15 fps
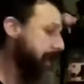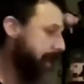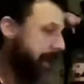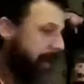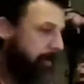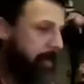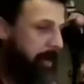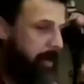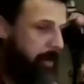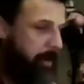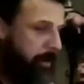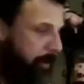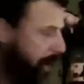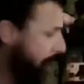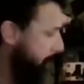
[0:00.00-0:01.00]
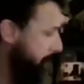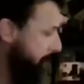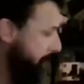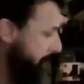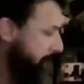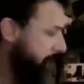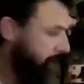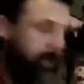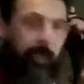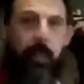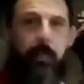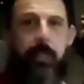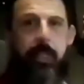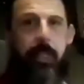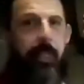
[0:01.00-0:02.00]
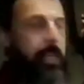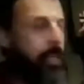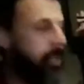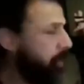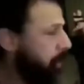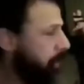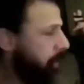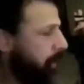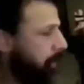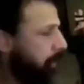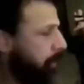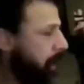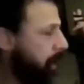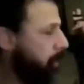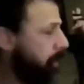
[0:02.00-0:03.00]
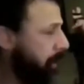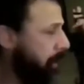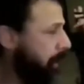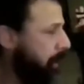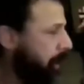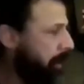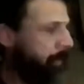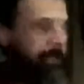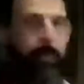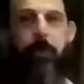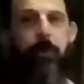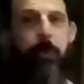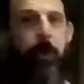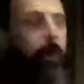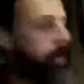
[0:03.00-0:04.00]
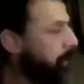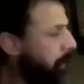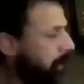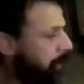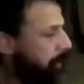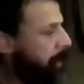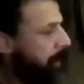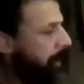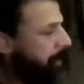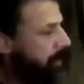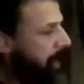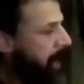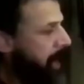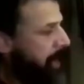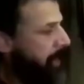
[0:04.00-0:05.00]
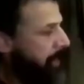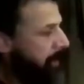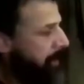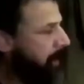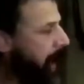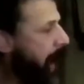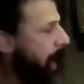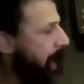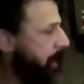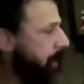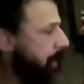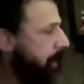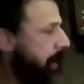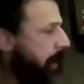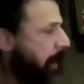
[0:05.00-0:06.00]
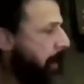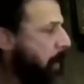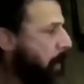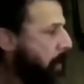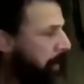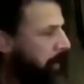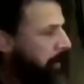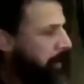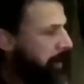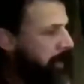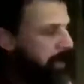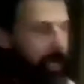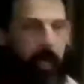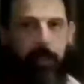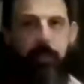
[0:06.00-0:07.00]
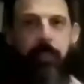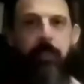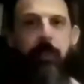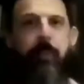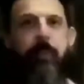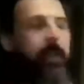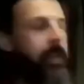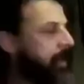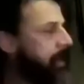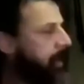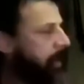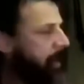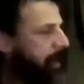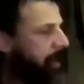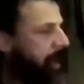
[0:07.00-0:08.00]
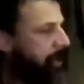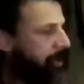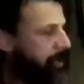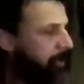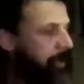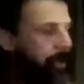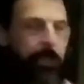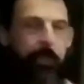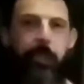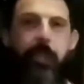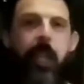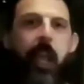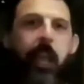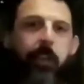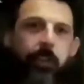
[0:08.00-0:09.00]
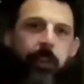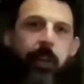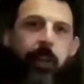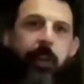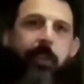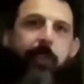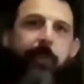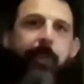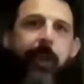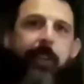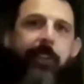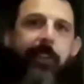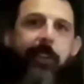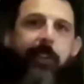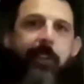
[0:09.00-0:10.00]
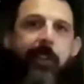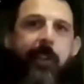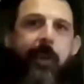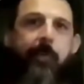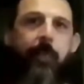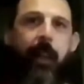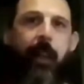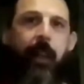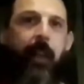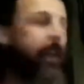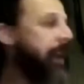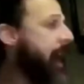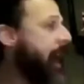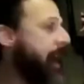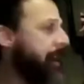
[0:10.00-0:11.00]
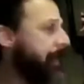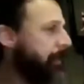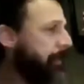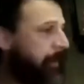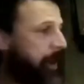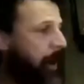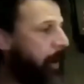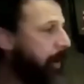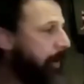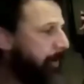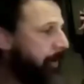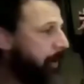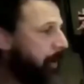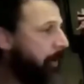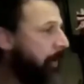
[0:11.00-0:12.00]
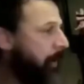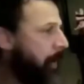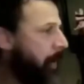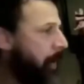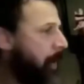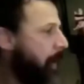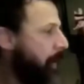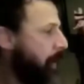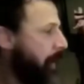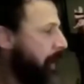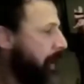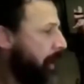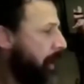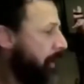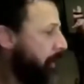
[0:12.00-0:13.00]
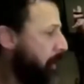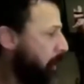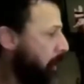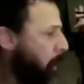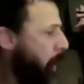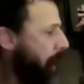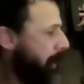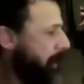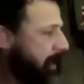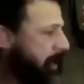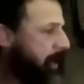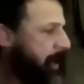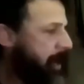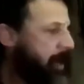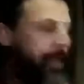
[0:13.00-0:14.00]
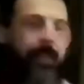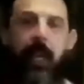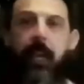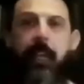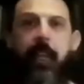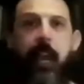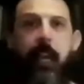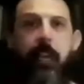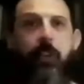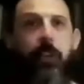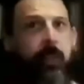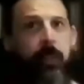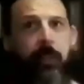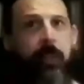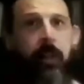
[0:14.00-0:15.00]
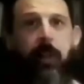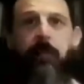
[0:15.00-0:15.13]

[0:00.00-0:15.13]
anybody who grabs a limited edition or original, I'll throw in one of the books and add a custom little sketch on the front under the umbrella. And if you're wanting a dedication,